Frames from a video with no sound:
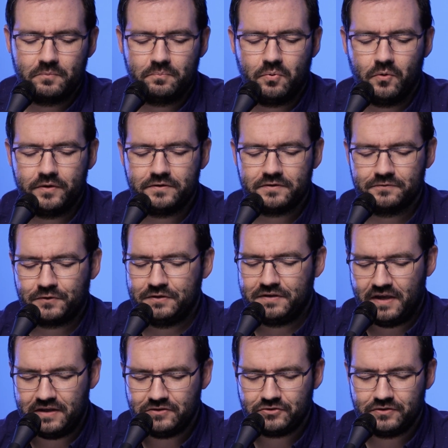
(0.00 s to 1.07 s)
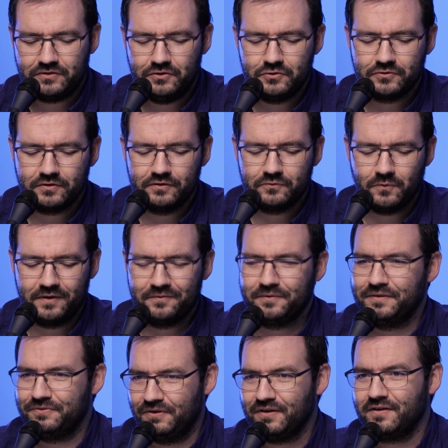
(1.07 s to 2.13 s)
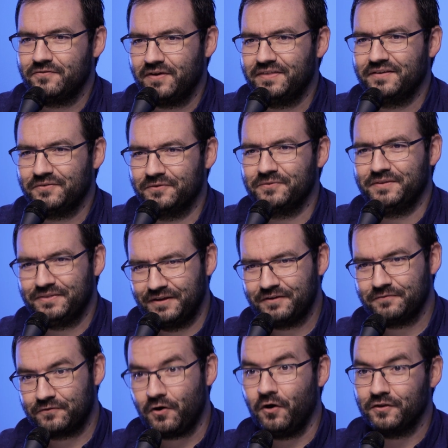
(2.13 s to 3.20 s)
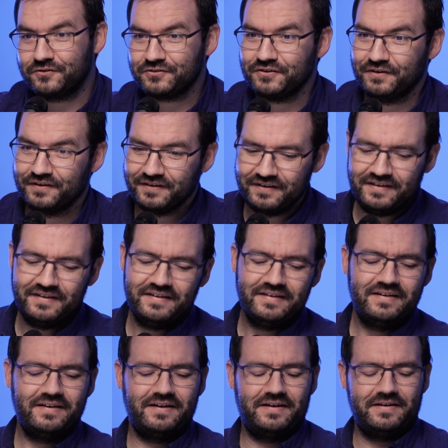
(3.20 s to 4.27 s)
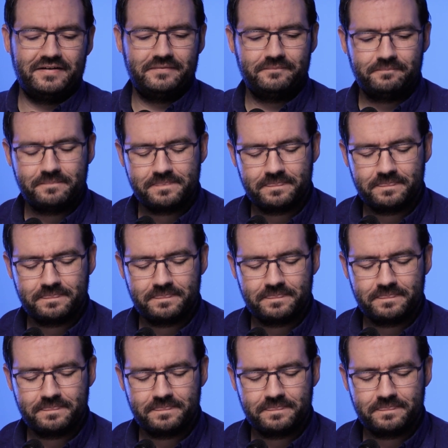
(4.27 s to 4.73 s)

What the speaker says: points of contention. Usually is what we think of. I think when we think of culture. Yeah.